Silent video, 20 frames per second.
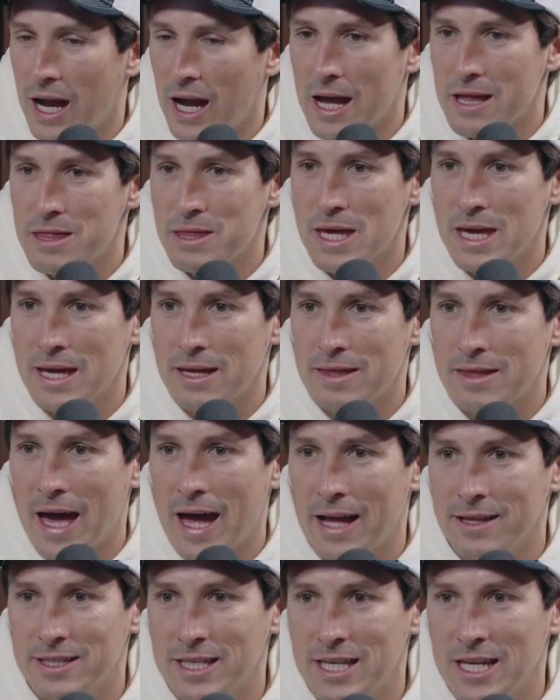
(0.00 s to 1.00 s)
I think
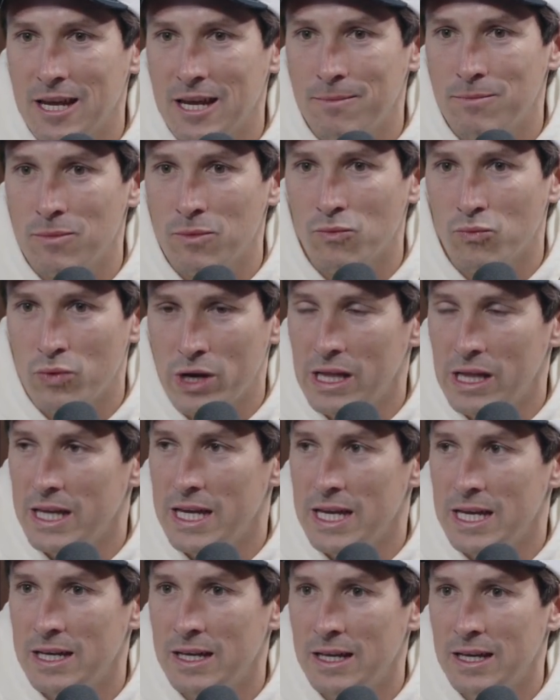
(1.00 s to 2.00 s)
that team
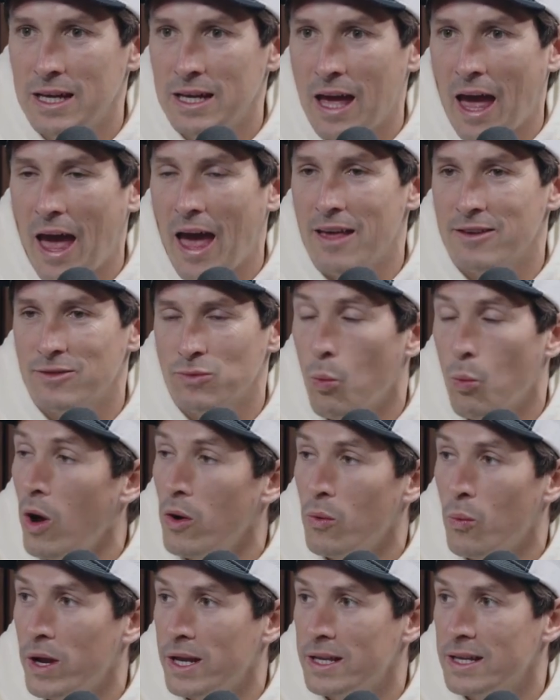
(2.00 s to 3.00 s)
really has
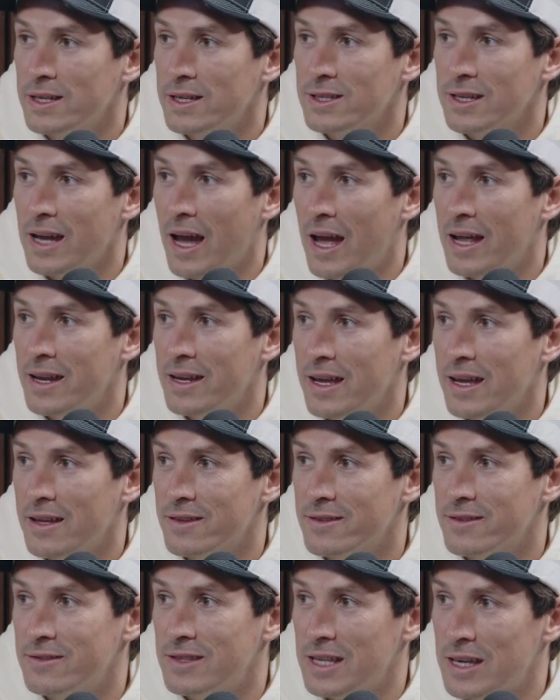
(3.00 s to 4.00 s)
one weakness, and
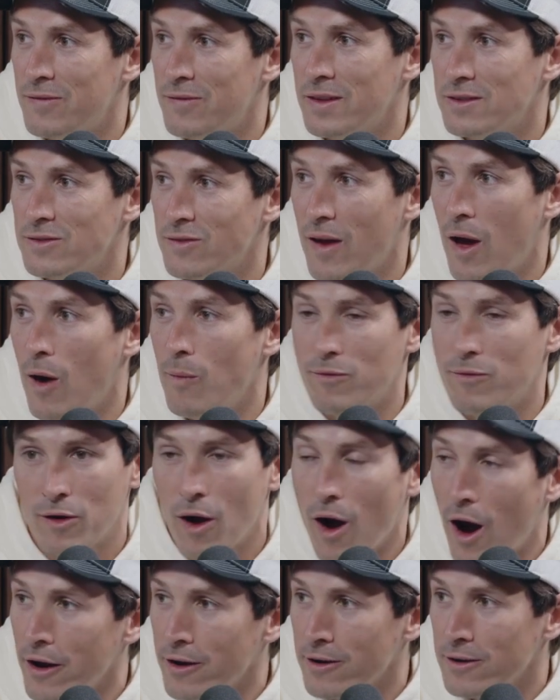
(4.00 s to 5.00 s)
it's defensive help for
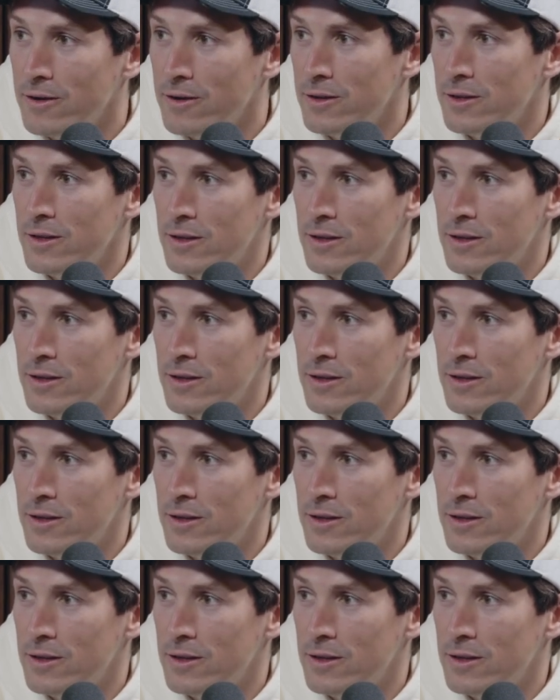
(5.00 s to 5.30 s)
Otter.